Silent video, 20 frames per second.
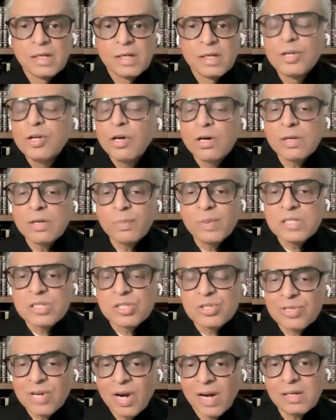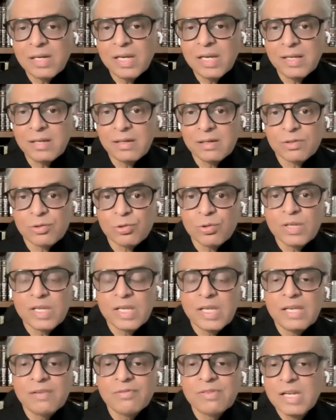Europe is struggling to
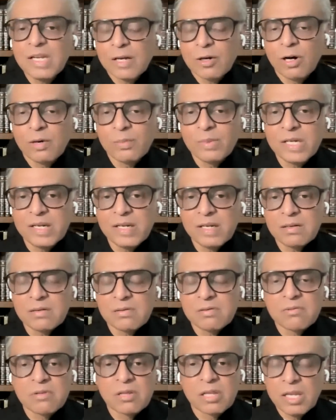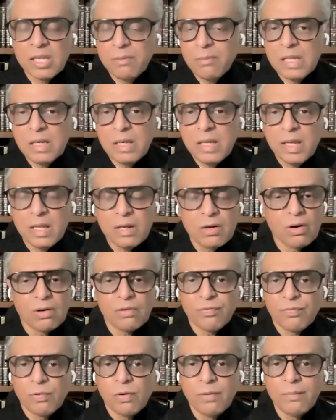even accommodate 3 million
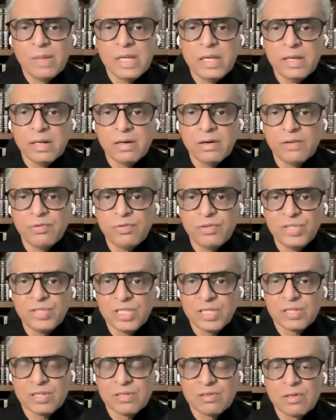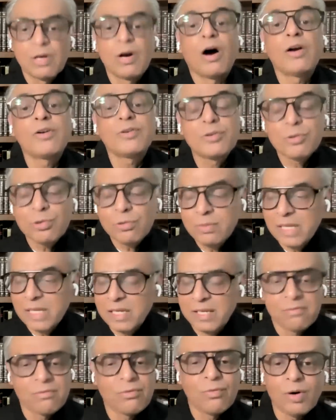or 4 million refugees or 2
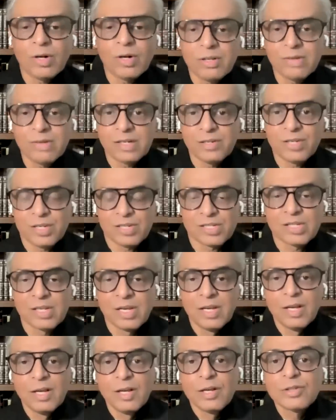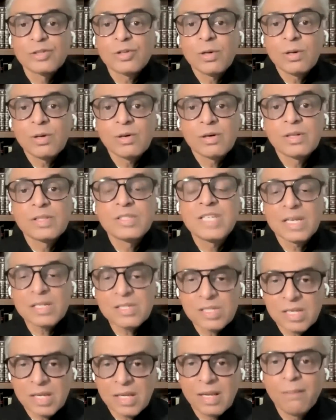million, whatever it is. Yeah. So
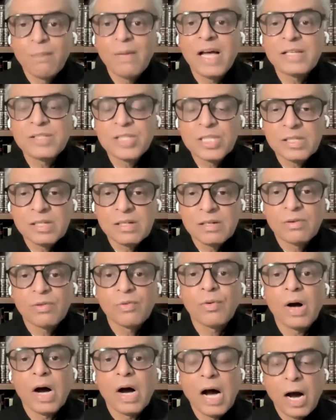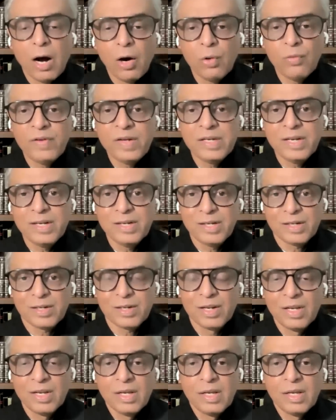just imagine how we did it,